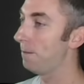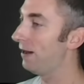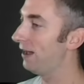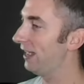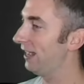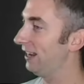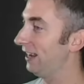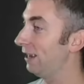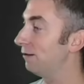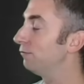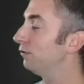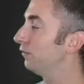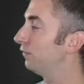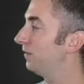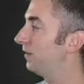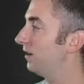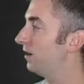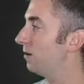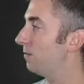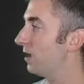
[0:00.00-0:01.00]
but it will
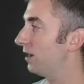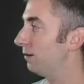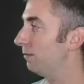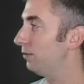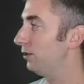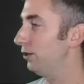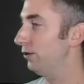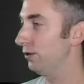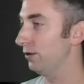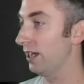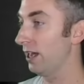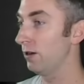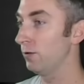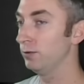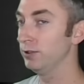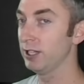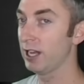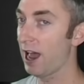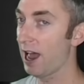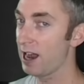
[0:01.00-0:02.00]
fit on my computer that
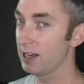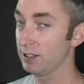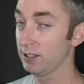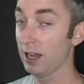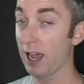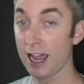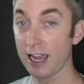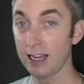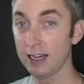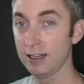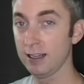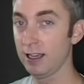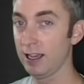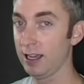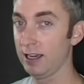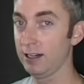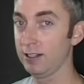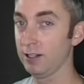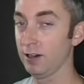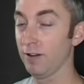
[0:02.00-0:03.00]
only has 8
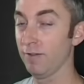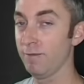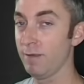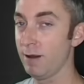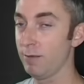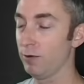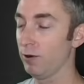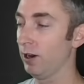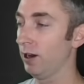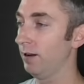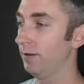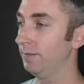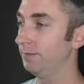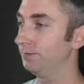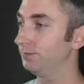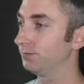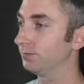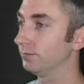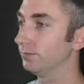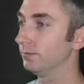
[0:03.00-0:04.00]
gigs of memory.
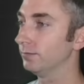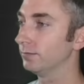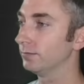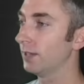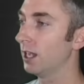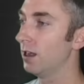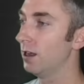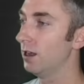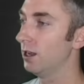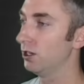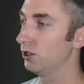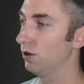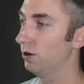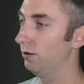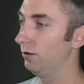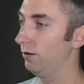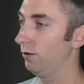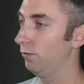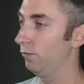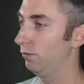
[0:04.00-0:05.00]

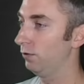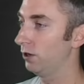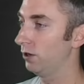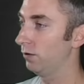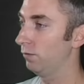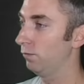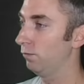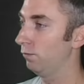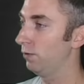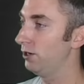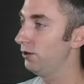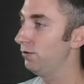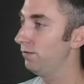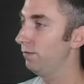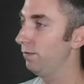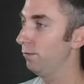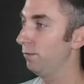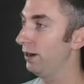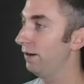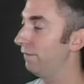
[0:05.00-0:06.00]
So when you
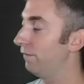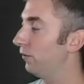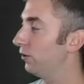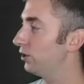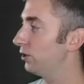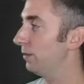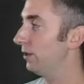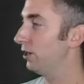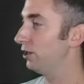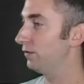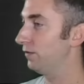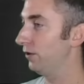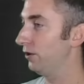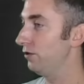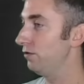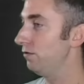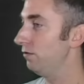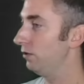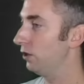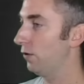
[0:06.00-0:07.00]
when it first appears for
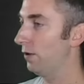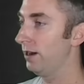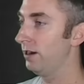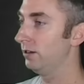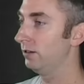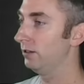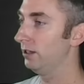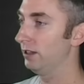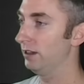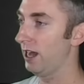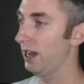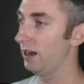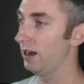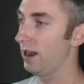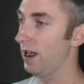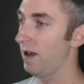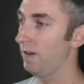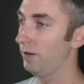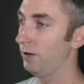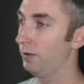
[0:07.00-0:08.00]
you, go ahead and click that
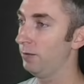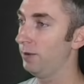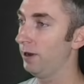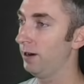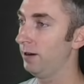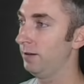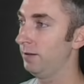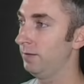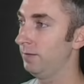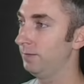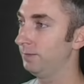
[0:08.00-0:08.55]
download button